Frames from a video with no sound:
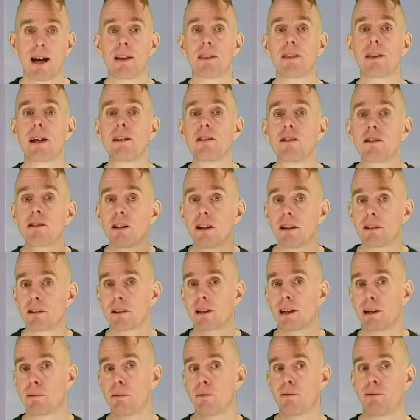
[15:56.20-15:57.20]
And then start
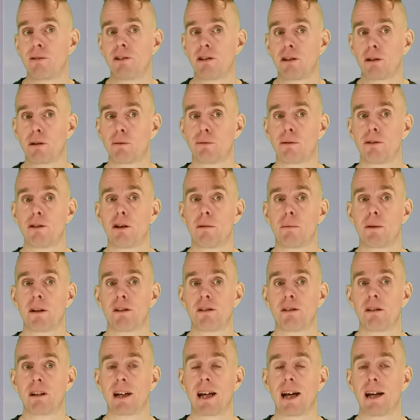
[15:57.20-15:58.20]
to couple physical
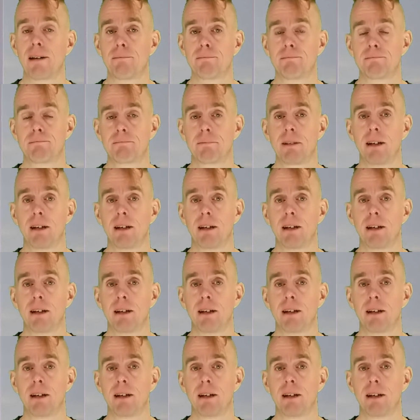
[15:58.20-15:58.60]
phenomena again.